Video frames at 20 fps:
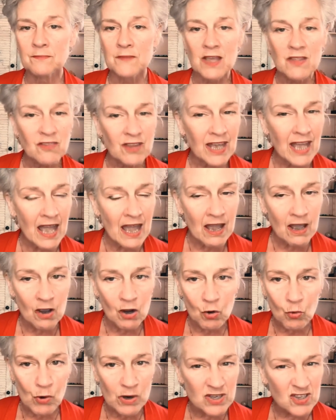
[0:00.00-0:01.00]
The
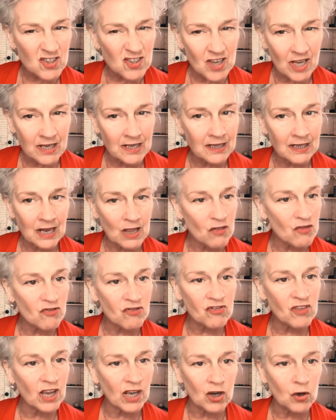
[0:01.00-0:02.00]
air was suddenly
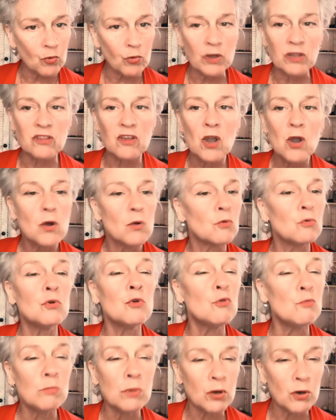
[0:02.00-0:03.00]
thick with
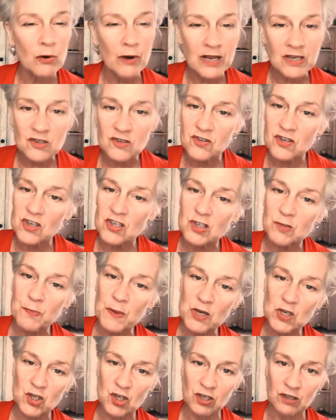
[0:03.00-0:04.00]
rumor and
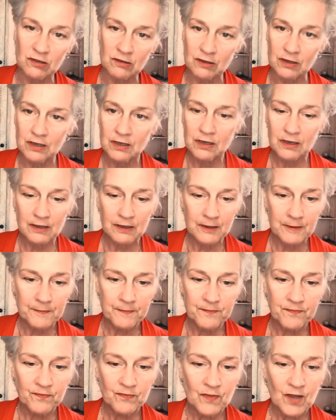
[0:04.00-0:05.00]
suspicion.
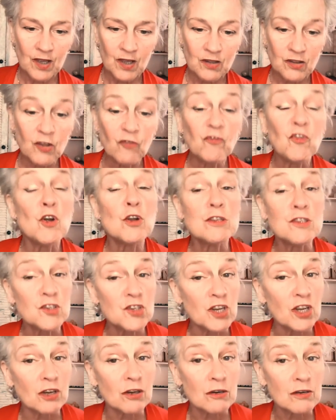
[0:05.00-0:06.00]
The first
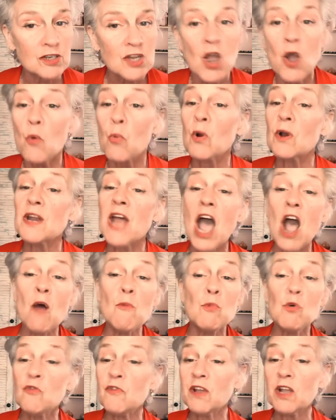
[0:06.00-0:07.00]
years were now
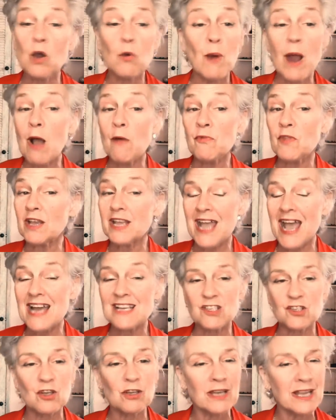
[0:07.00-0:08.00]
moving around the
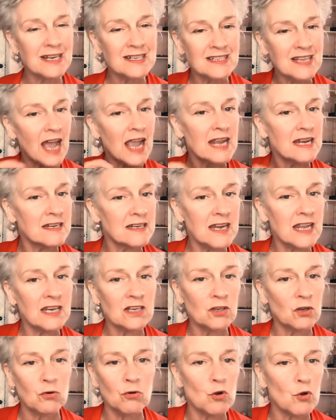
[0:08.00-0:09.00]
castle in tight
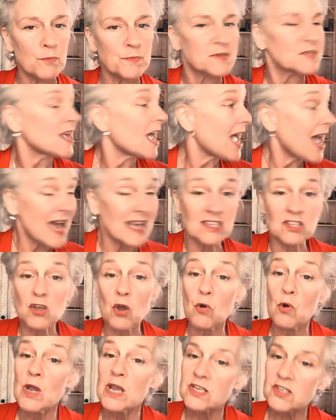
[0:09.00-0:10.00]
knit groups, as
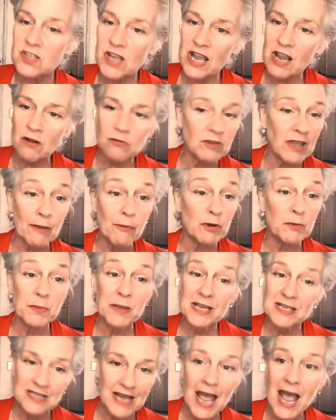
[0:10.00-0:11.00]
though scared they would
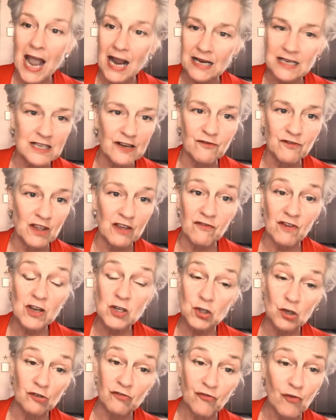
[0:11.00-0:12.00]
be attacked if they
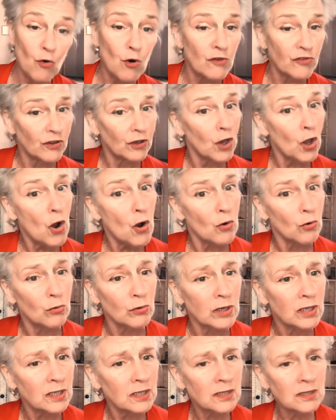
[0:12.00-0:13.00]
ventured forth alone.